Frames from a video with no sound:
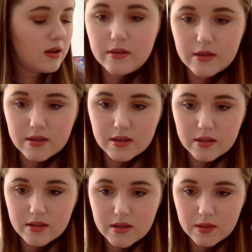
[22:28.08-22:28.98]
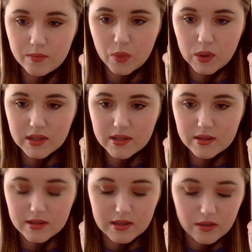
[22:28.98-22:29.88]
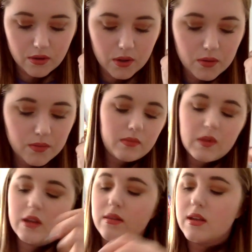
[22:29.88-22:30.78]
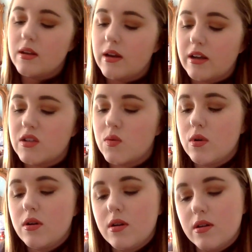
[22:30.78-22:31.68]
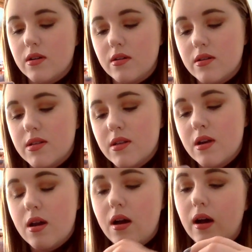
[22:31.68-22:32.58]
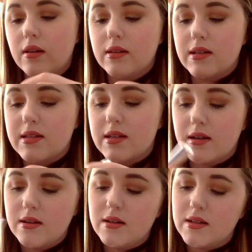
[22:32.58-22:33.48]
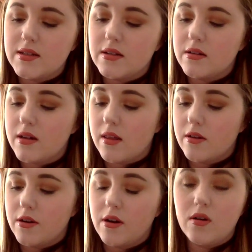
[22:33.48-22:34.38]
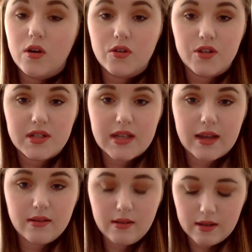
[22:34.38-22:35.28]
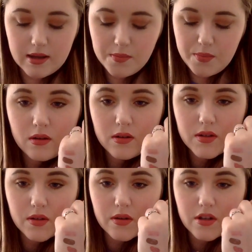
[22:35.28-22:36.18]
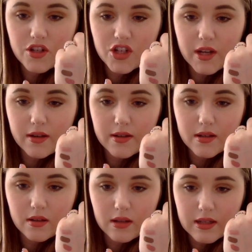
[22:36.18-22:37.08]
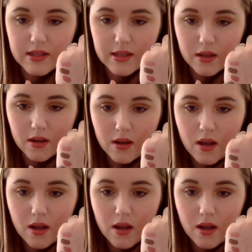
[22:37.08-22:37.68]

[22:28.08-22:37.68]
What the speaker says: This is 0.0. The next one is Alyssa. It's another Ultra Satin Lip. So this shade is Alyssa.